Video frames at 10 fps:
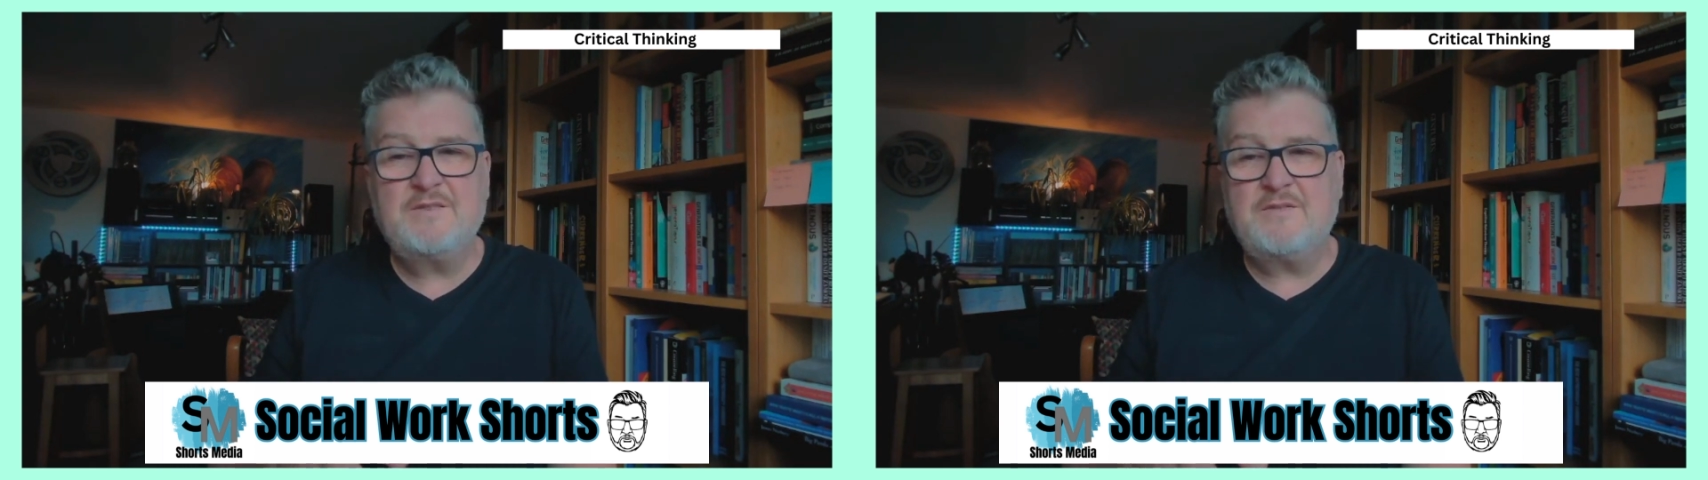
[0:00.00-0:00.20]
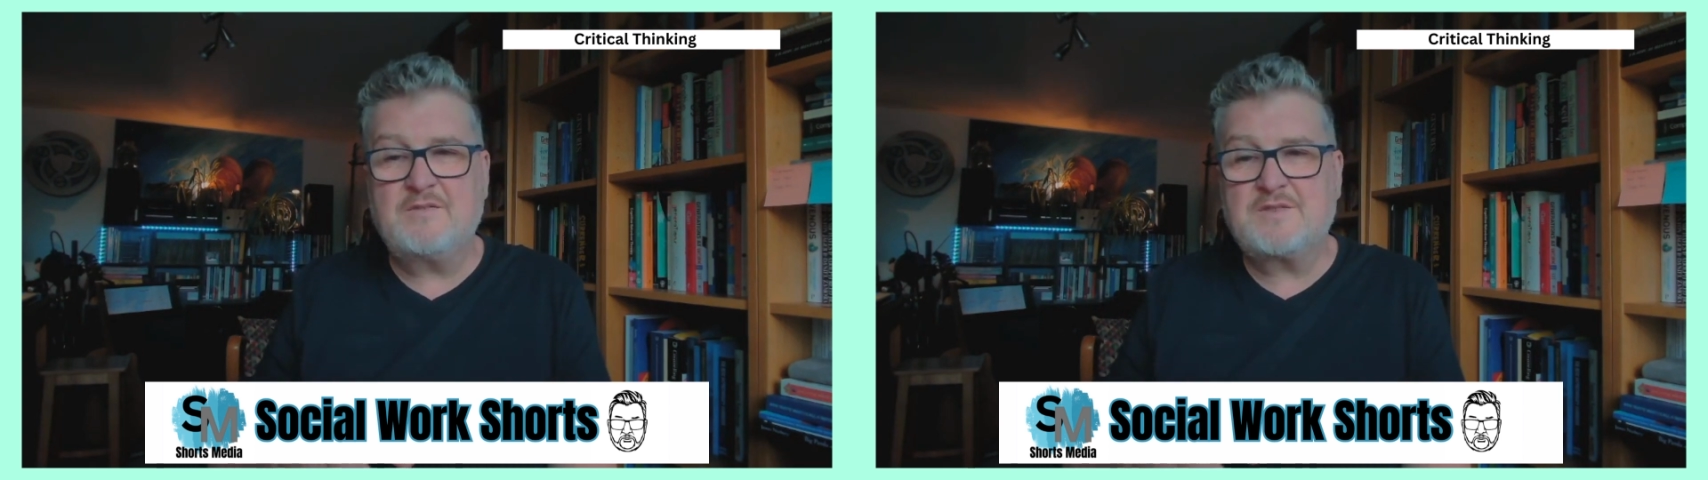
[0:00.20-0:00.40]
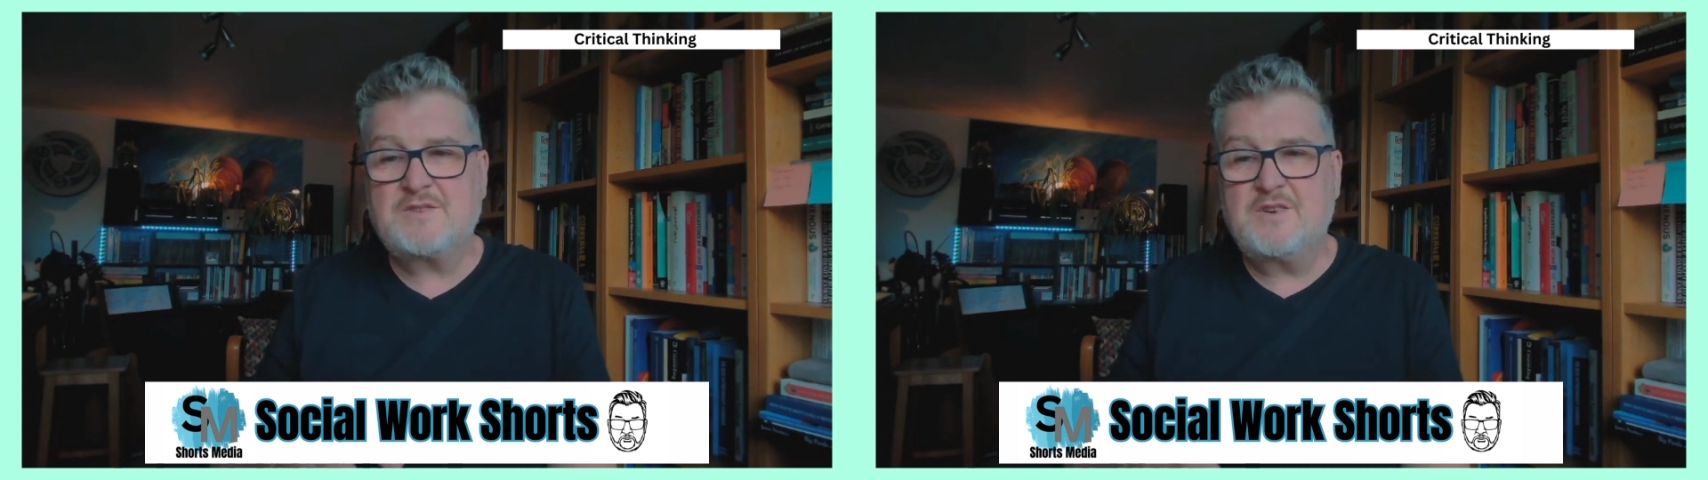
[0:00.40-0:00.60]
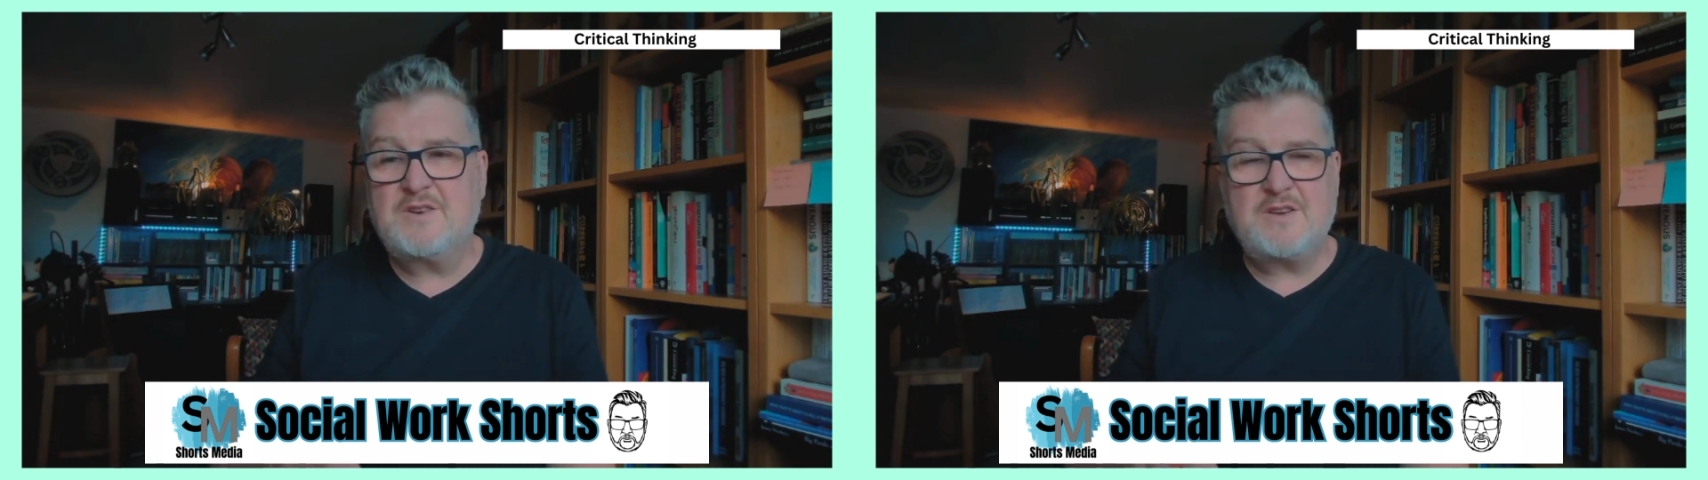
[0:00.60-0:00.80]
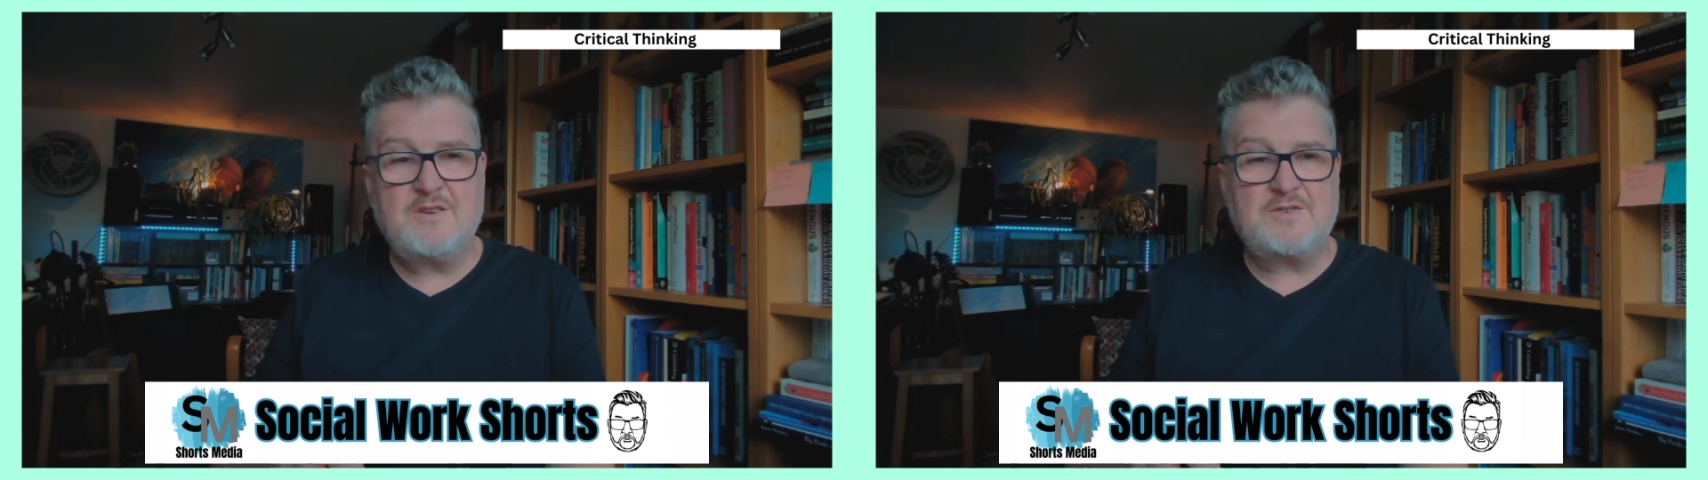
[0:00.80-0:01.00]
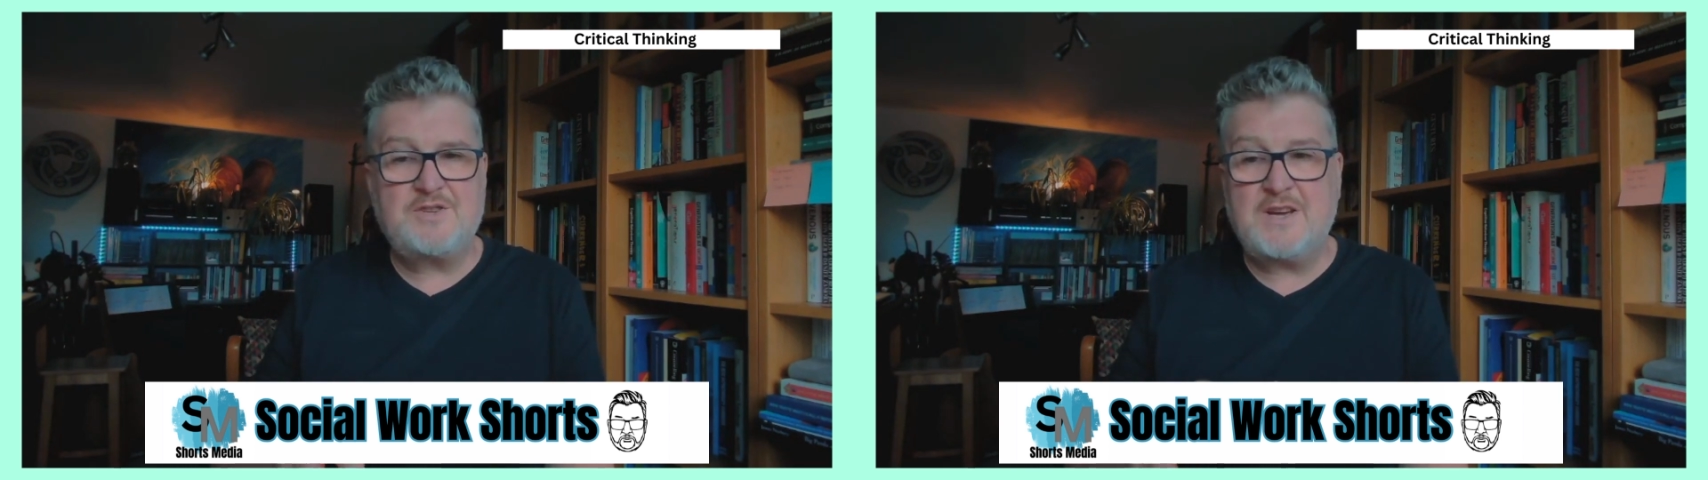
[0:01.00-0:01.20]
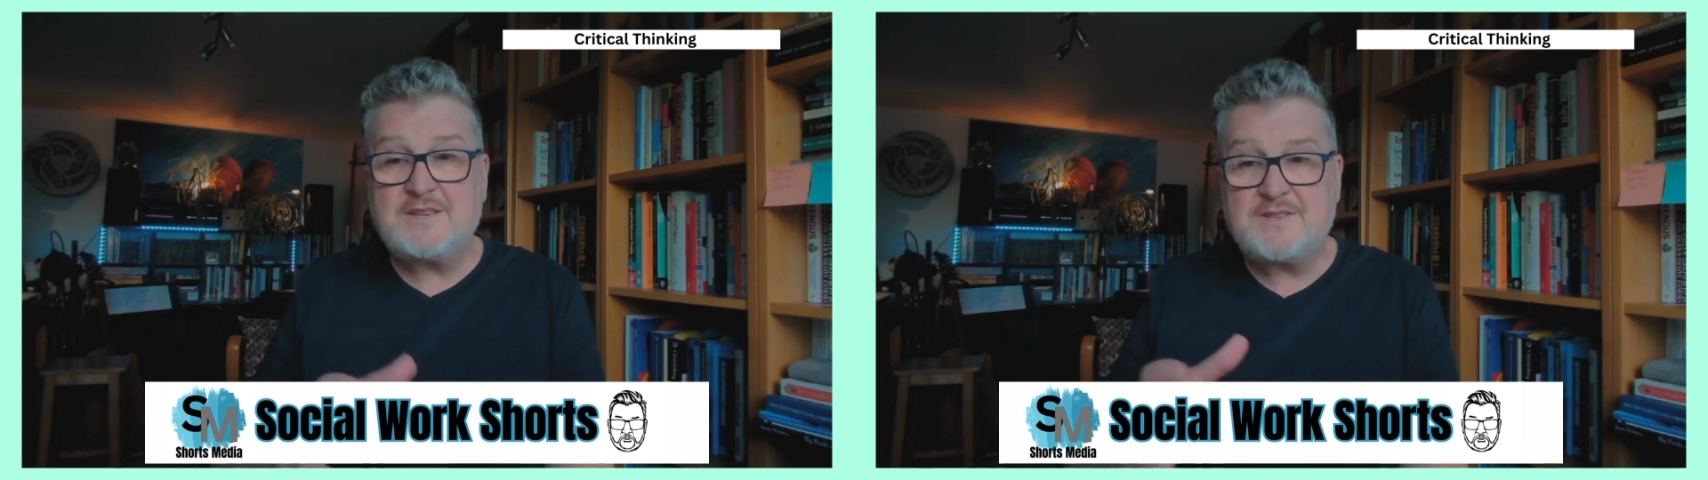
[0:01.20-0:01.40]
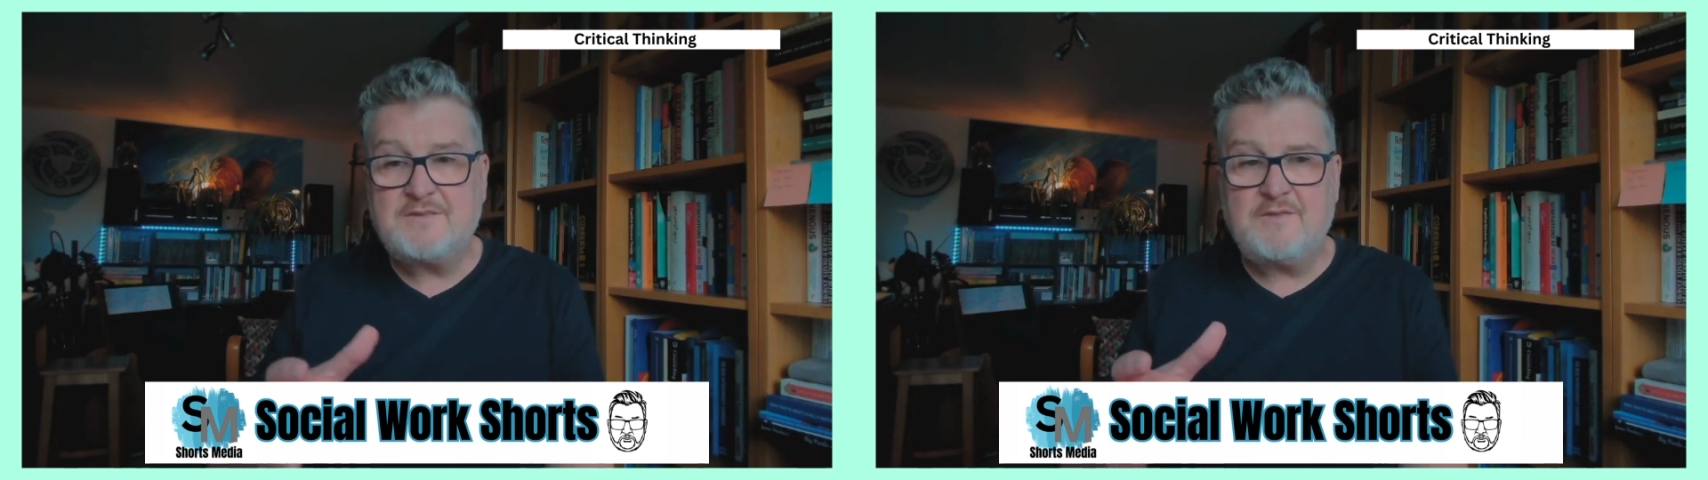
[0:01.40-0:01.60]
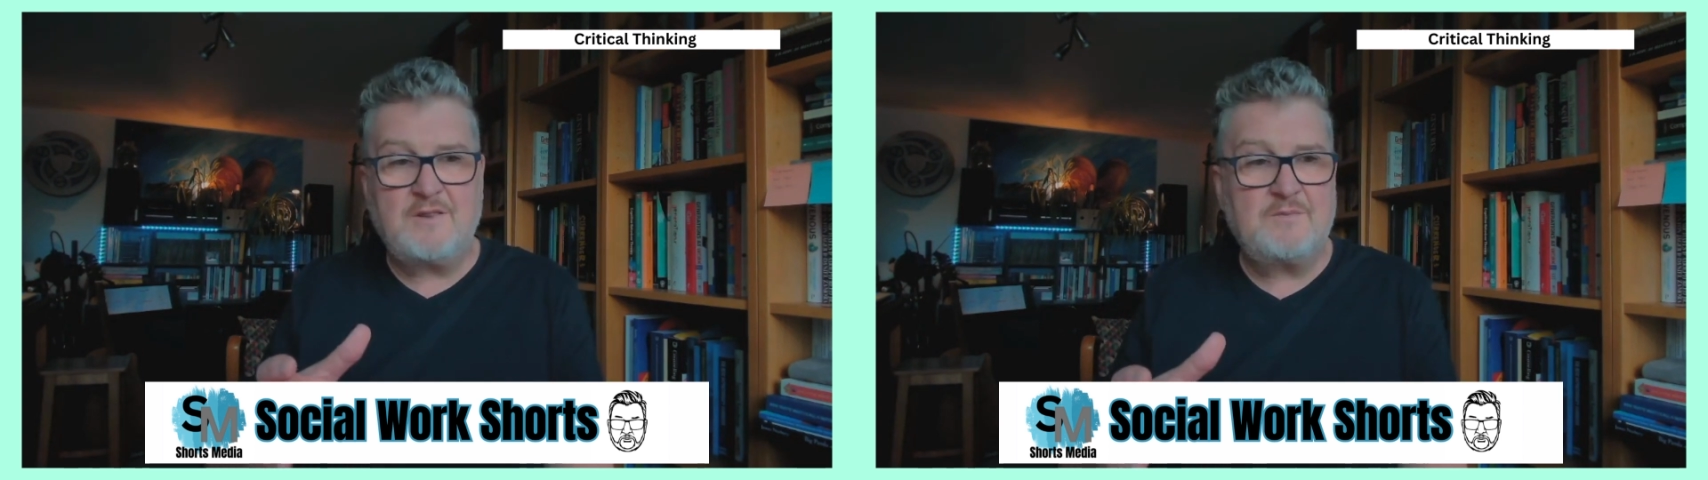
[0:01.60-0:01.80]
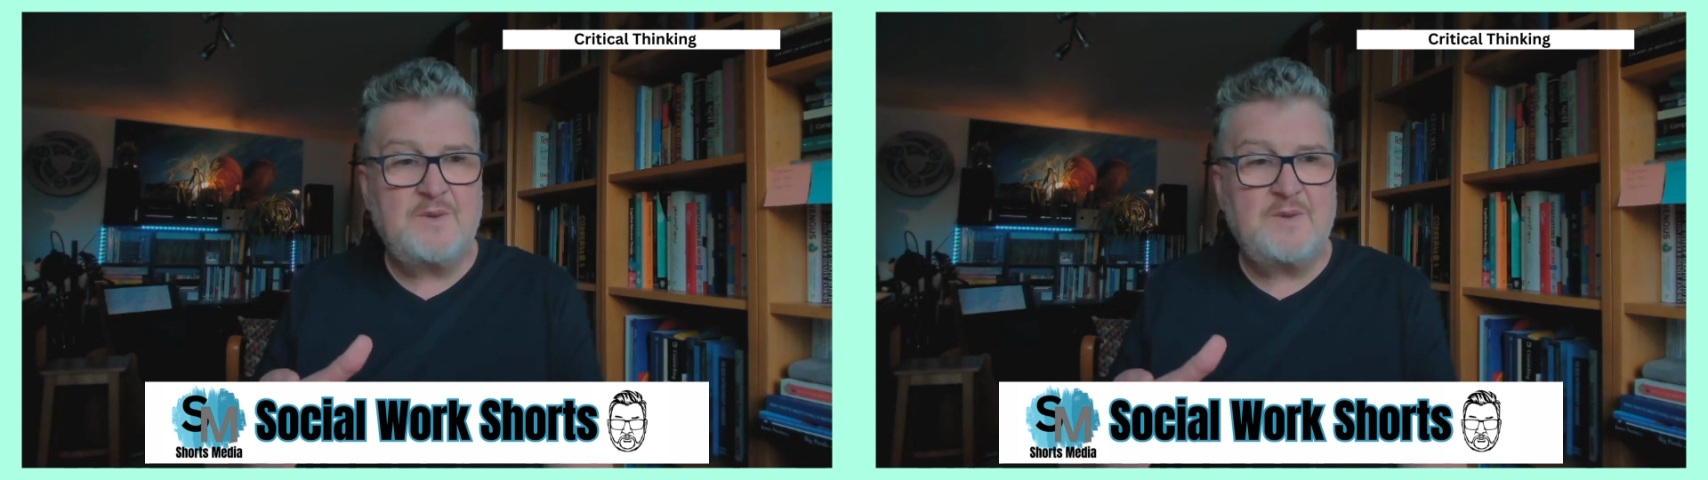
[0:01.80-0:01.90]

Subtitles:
of uncertainty or chance involved?